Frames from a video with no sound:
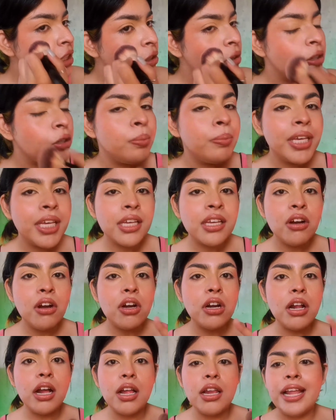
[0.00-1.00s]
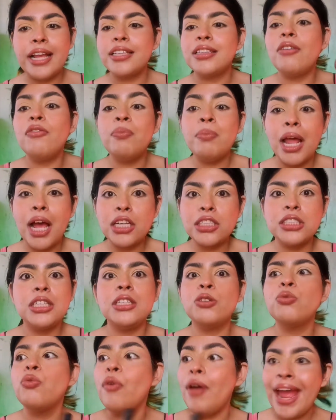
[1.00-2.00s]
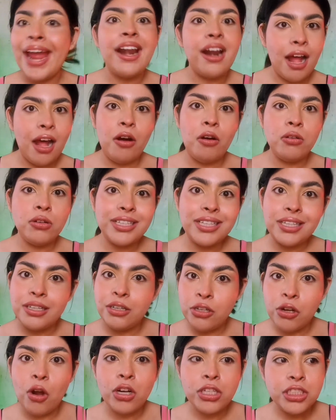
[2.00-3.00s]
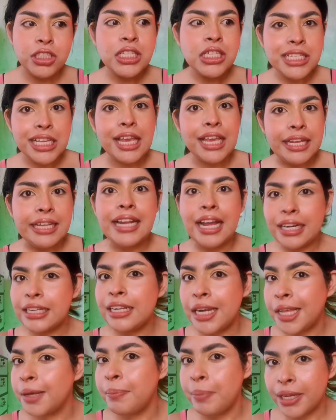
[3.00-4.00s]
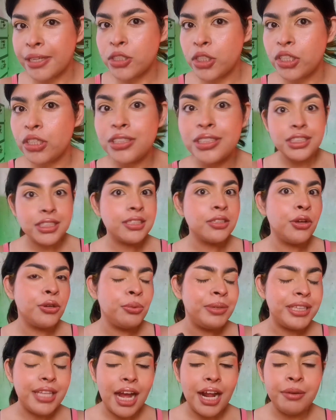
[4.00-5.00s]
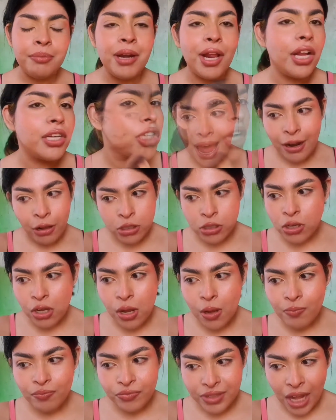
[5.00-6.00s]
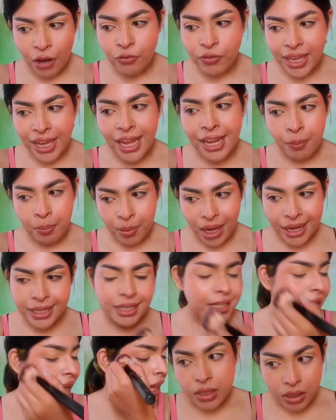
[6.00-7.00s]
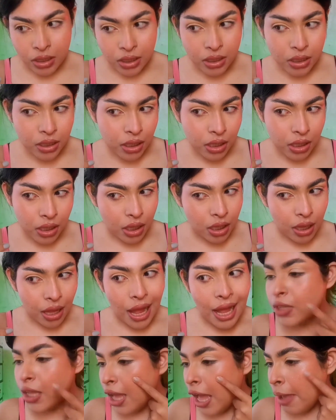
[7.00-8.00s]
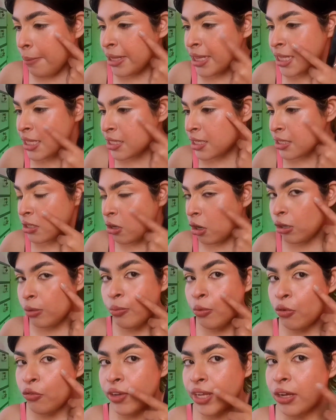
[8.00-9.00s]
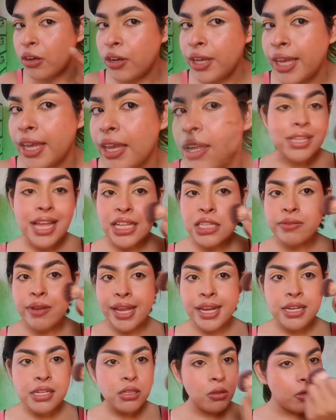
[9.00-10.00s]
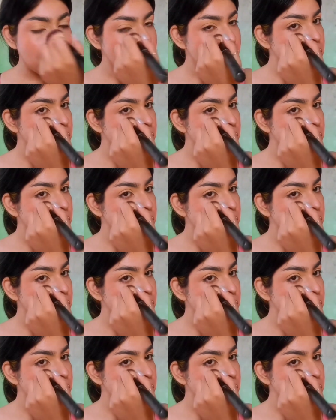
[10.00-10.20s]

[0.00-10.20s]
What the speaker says: going to be your, like, the blush that you wear out, not just stay in and click pictures. This is going to be that blush. And also the way I applied it helped me a lot. I mean, this is not moving, okay? So that's why it is looking